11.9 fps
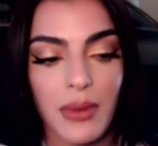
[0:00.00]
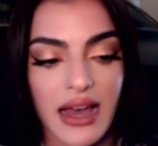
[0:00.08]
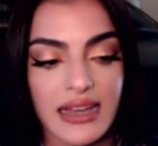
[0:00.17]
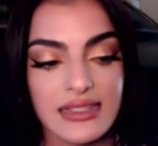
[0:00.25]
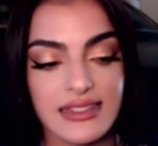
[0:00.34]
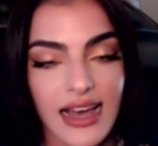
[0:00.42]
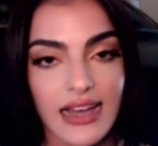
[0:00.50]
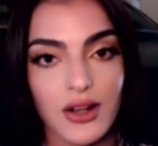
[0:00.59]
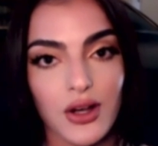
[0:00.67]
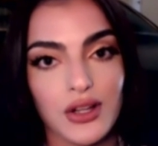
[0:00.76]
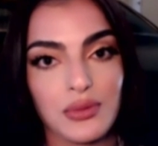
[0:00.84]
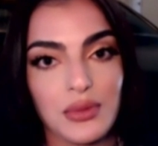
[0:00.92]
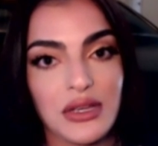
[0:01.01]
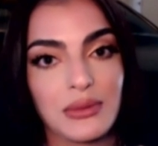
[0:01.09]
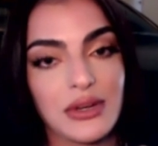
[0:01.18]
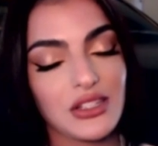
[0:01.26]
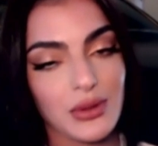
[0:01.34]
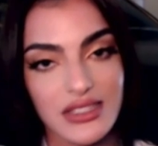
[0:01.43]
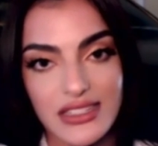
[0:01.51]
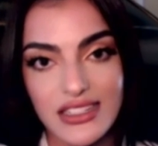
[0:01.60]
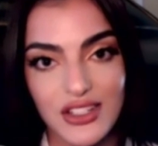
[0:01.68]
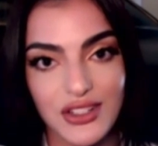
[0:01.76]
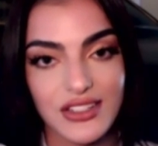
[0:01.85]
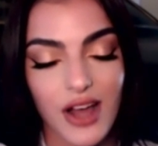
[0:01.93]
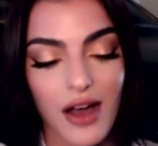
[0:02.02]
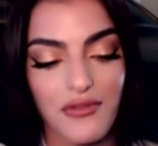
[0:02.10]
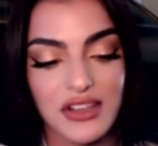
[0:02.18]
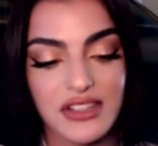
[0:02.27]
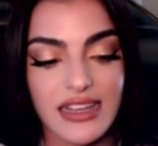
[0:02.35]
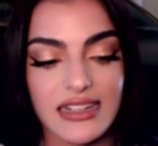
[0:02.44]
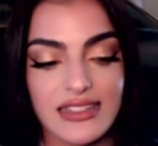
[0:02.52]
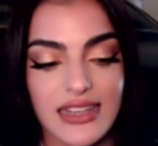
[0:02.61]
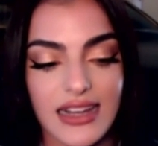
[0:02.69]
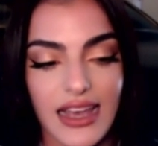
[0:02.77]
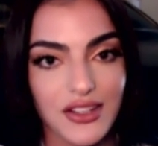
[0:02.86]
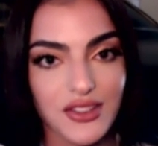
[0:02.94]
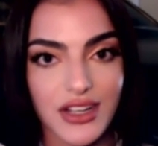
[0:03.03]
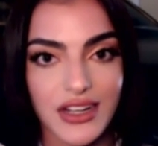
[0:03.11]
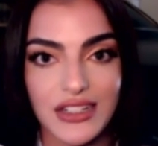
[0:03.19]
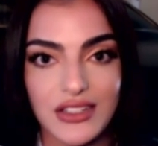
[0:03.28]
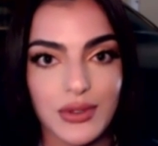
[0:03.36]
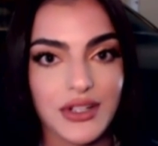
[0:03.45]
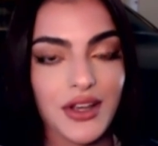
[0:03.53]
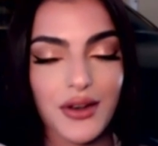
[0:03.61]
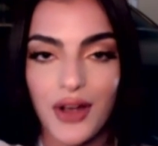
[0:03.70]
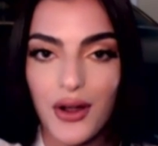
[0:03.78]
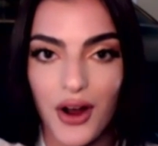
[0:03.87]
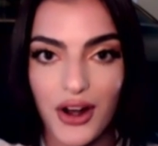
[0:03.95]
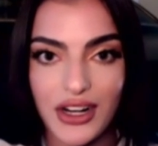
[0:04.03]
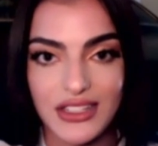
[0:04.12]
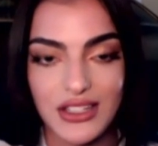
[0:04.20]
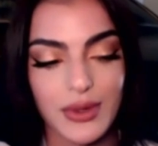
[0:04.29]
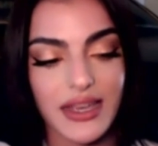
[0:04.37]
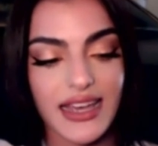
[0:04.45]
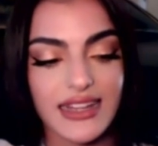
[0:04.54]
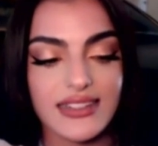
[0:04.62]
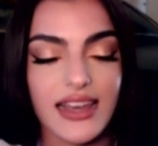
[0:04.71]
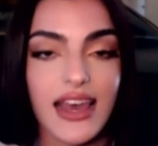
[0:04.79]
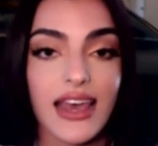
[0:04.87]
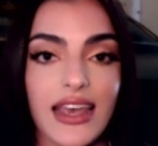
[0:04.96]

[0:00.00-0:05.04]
My dad called me and my twin sister into his office, and he said, "Hey, do you guys want to go go-karting this weekend?"